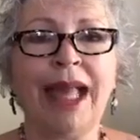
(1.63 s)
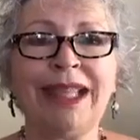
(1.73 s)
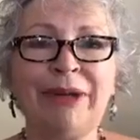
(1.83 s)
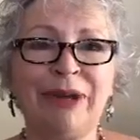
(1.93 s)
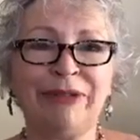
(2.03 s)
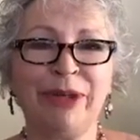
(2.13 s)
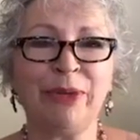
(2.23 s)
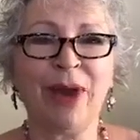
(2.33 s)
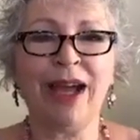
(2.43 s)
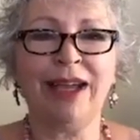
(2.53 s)
Hello
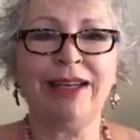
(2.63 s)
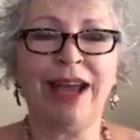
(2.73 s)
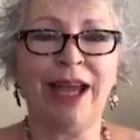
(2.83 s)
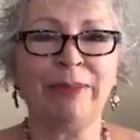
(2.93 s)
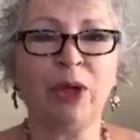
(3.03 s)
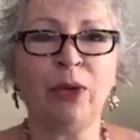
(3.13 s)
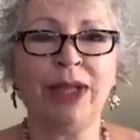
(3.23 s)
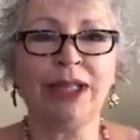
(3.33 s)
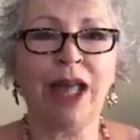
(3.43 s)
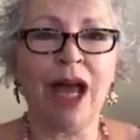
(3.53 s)
everyone. I'm
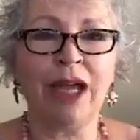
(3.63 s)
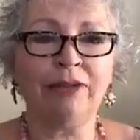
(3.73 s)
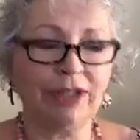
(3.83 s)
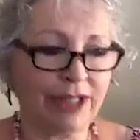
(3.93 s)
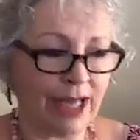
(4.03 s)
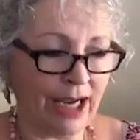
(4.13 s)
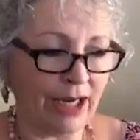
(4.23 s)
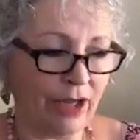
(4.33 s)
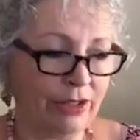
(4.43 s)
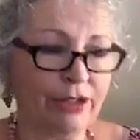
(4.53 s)
going live today
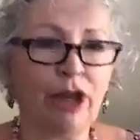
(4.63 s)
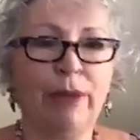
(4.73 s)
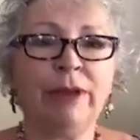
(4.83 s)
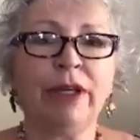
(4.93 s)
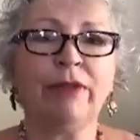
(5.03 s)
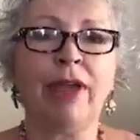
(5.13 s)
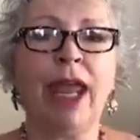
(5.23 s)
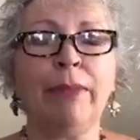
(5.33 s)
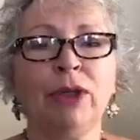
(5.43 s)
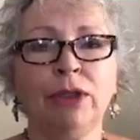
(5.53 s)
on the topic of
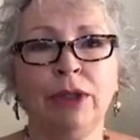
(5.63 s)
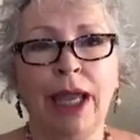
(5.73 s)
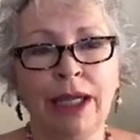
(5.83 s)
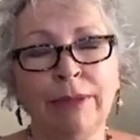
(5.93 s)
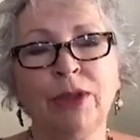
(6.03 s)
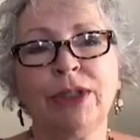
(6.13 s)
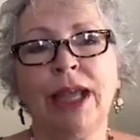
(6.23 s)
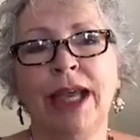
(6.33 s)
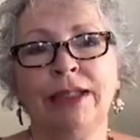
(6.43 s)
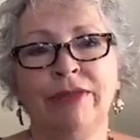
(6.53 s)
animals
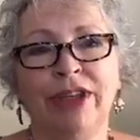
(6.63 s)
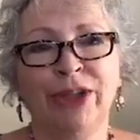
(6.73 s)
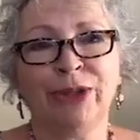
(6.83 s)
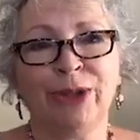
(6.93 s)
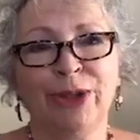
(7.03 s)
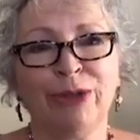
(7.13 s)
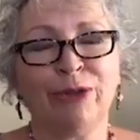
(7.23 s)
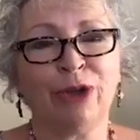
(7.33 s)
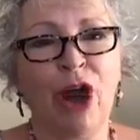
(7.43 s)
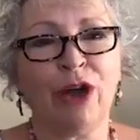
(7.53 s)
as vehicles
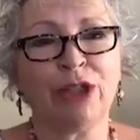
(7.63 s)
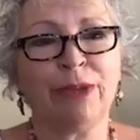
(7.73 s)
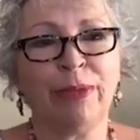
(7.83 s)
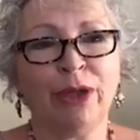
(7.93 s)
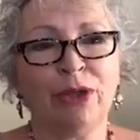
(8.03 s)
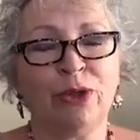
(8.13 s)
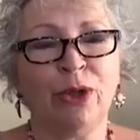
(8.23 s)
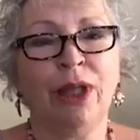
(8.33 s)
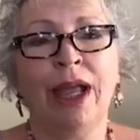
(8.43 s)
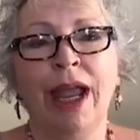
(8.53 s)
for our
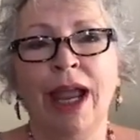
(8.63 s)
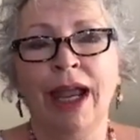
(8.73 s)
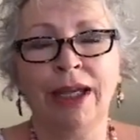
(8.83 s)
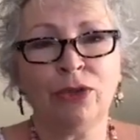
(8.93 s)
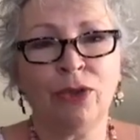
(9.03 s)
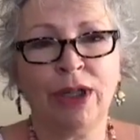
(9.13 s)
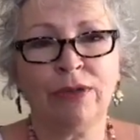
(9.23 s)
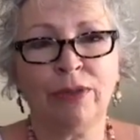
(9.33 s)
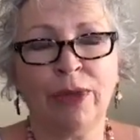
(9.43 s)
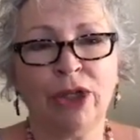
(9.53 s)
spiritual and
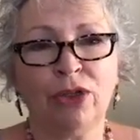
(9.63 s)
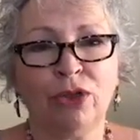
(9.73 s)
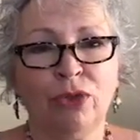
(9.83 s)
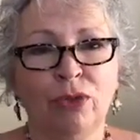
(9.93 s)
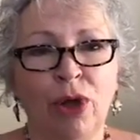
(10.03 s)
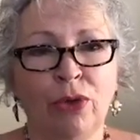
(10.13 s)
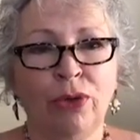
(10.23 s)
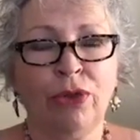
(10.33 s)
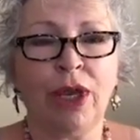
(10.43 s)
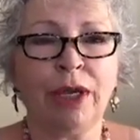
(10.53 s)
transformational
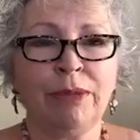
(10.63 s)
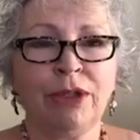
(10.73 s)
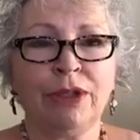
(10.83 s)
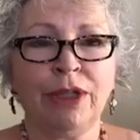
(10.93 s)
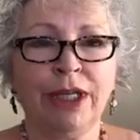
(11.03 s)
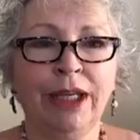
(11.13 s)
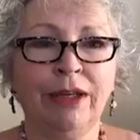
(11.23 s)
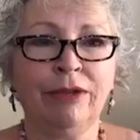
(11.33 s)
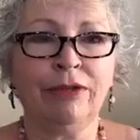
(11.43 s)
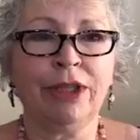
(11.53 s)
growth. And I'm just going to
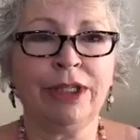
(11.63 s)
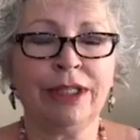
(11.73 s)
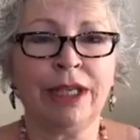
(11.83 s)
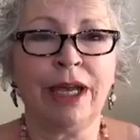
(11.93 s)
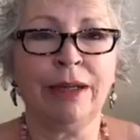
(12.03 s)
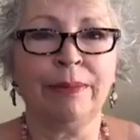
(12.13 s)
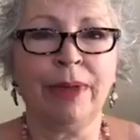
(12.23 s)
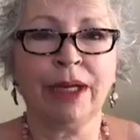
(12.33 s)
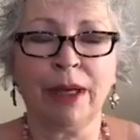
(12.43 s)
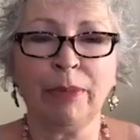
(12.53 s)
give this
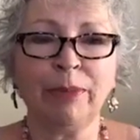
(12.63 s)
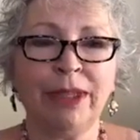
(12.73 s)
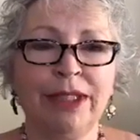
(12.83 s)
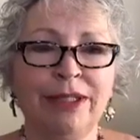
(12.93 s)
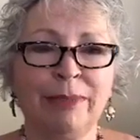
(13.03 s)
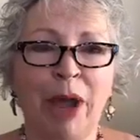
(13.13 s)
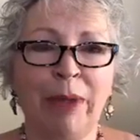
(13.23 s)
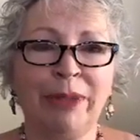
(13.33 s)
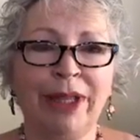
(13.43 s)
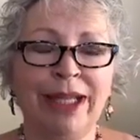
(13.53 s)
a couple minutes to
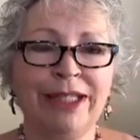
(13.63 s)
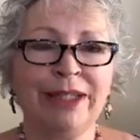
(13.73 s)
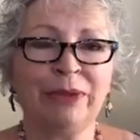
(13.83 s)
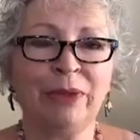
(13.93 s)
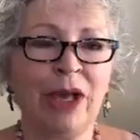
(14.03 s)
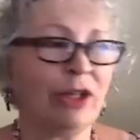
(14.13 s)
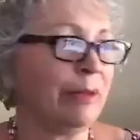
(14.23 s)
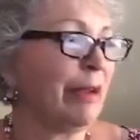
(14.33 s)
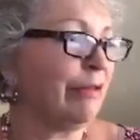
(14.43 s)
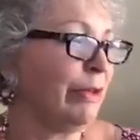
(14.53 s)
populate. So
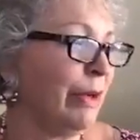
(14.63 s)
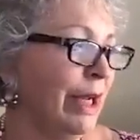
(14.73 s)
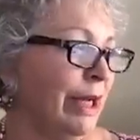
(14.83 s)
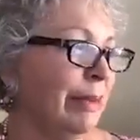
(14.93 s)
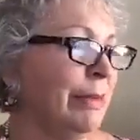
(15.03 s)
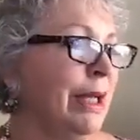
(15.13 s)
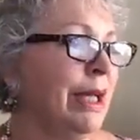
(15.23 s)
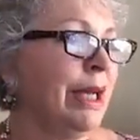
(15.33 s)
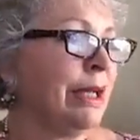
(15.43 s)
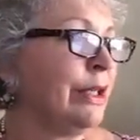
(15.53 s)
welcome everyone. I'm
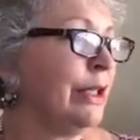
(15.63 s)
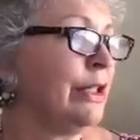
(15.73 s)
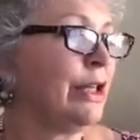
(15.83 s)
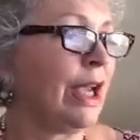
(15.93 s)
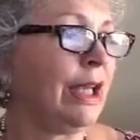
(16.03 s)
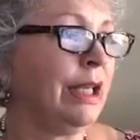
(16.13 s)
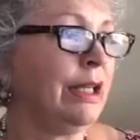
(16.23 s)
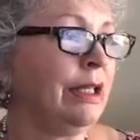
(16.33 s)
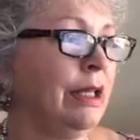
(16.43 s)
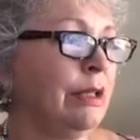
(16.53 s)
going to check
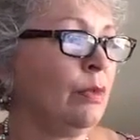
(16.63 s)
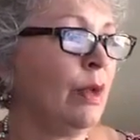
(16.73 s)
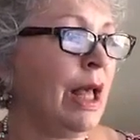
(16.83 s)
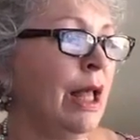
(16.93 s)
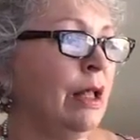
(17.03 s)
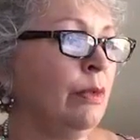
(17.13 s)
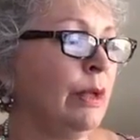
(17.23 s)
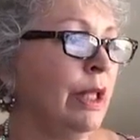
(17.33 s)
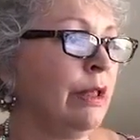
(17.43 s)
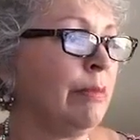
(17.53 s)
in as well
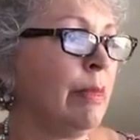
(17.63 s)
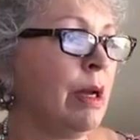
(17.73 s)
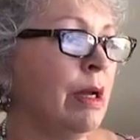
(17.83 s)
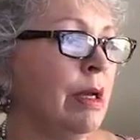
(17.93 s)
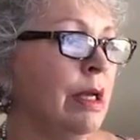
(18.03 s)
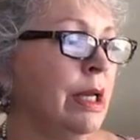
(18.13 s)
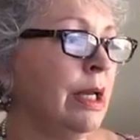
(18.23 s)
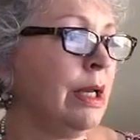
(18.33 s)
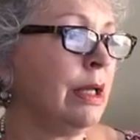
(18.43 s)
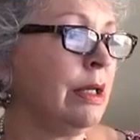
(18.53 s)
with
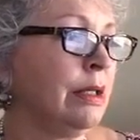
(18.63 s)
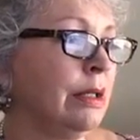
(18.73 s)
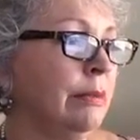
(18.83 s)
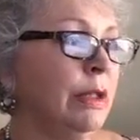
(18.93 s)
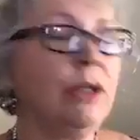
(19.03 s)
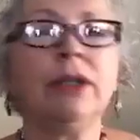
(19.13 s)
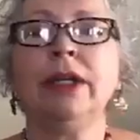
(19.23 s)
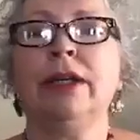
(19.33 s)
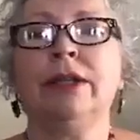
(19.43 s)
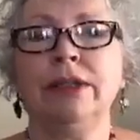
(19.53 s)
my computer
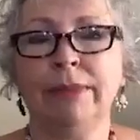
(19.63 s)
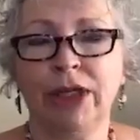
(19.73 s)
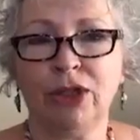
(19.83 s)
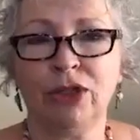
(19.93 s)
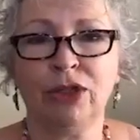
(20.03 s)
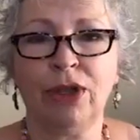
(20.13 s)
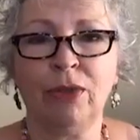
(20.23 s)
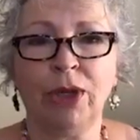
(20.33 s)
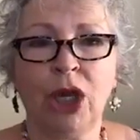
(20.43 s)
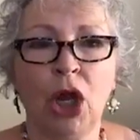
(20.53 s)
here to make sure that
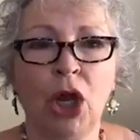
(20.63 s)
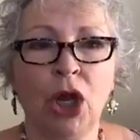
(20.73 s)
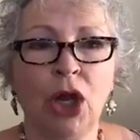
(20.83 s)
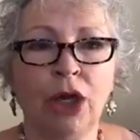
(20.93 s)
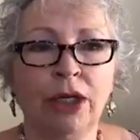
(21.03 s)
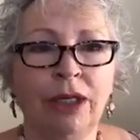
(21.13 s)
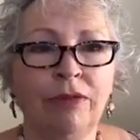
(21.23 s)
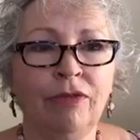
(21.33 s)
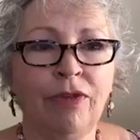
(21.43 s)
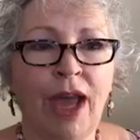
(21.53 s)
we are in
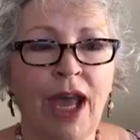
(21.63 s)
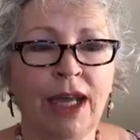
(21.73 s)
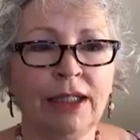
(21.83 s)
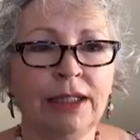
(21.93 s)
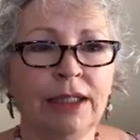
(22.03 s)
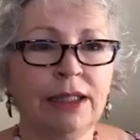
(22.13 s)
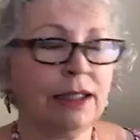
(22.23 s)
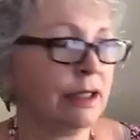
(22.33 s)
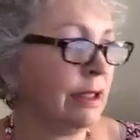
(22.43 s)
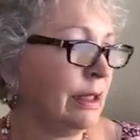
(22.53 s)
fact
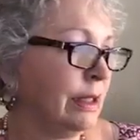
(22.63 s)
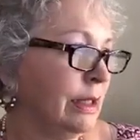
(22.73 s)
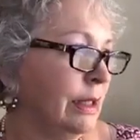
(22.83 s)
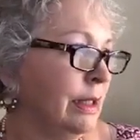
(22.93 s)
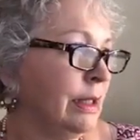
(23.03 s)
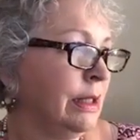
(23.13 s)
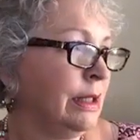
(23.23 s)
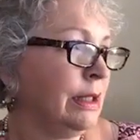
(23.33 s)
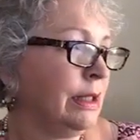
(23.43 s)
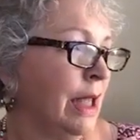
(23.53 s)

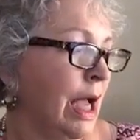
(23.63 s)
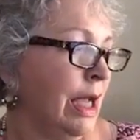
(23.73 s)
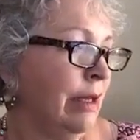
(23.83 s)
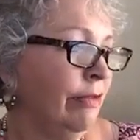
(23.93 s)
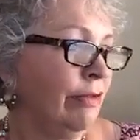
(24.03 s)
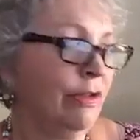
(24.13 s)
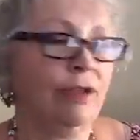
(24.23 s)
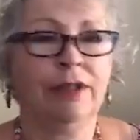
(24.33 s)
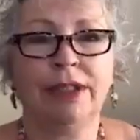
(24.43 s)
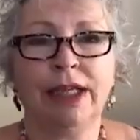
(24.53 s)
live.
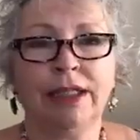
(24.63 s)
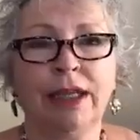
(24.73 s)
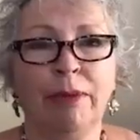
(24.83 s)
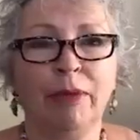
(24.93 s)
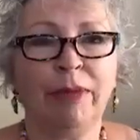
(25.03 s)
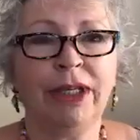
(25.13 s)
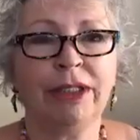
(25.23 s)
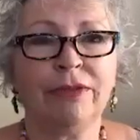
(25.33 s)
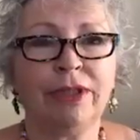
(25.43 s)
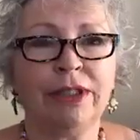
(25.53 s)
It takes a couple
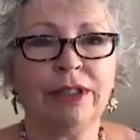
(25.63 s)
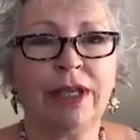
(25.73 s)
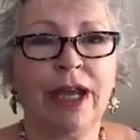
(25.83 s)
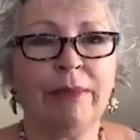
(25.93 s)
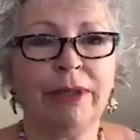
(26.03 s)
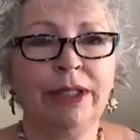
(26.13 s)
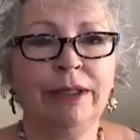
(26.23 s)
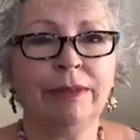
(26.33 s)
minutes for this to happen.